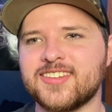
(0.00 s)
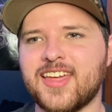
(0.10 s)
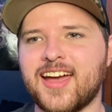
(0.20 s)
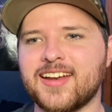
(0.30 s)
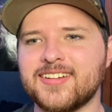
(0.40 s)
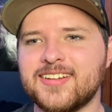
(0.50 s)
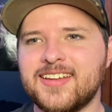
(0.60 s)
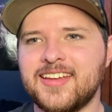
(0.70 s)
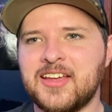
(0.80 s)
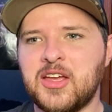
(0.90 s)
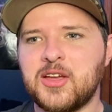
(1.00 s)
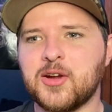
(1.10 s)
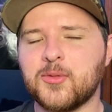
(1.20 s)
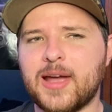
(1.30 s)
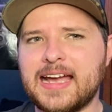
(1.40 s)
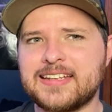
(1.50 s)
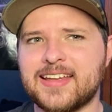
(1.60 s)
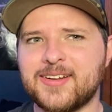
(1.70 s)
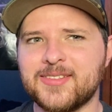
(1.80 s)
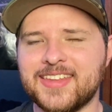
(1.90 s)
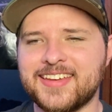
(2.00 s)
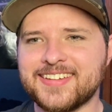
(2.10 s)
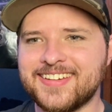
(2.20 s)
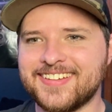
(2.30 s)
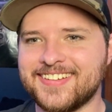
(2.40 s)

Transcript: not correct, I don't think.